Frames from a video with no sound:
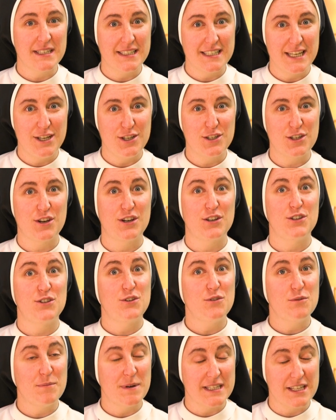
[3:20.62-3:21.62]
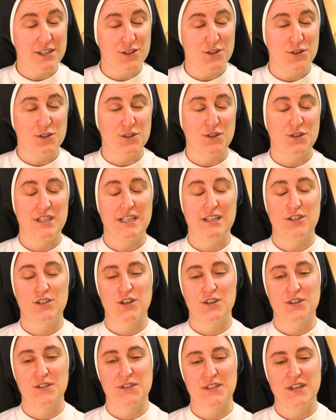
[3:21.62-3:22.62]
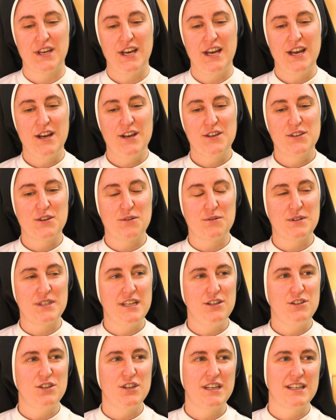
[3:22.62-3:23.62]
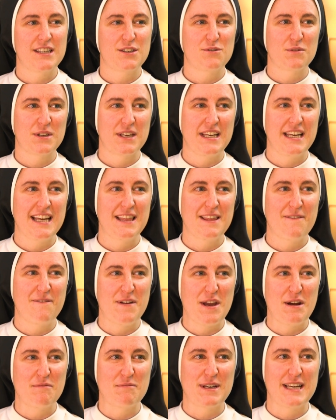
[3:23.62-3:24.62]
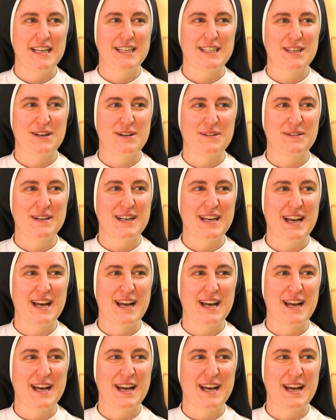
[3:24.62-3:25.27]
a teacher, and 2 of my sisters are teachers. So teaching is really in the family. So it